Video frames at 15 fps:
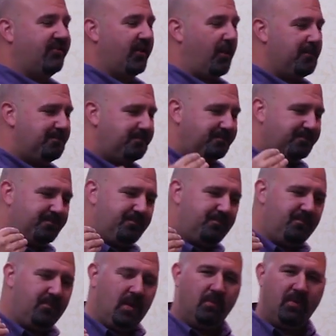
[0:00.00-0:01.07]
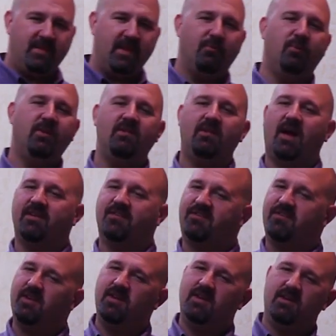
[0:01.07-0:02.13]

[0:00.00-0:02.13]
So what they realized,